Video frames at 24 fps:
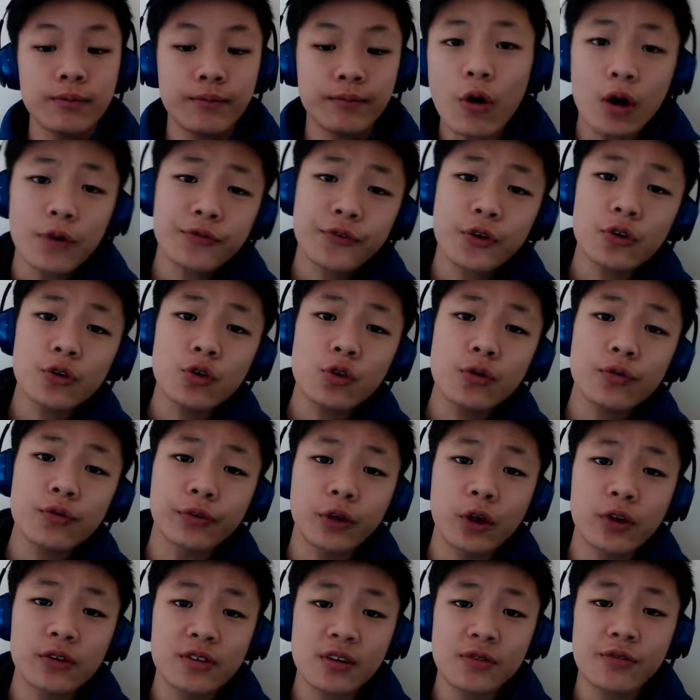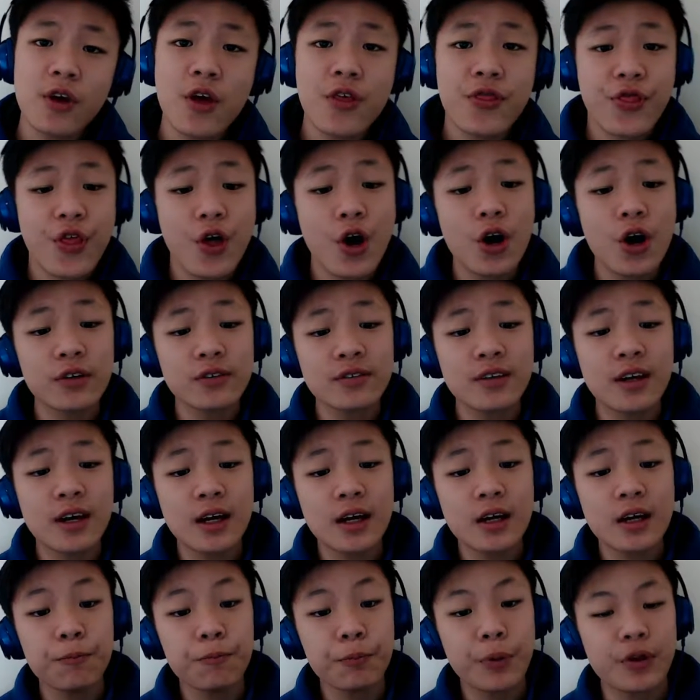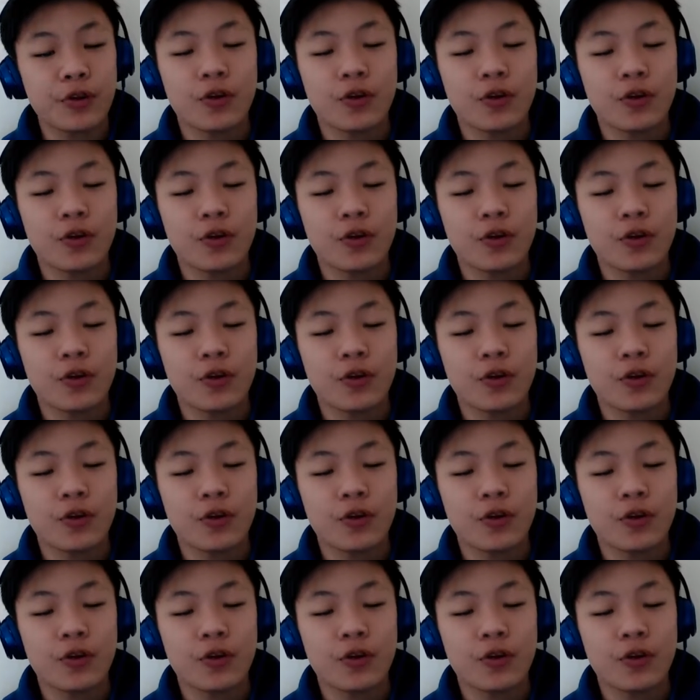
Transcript: I'll often do vlogs every Thursday,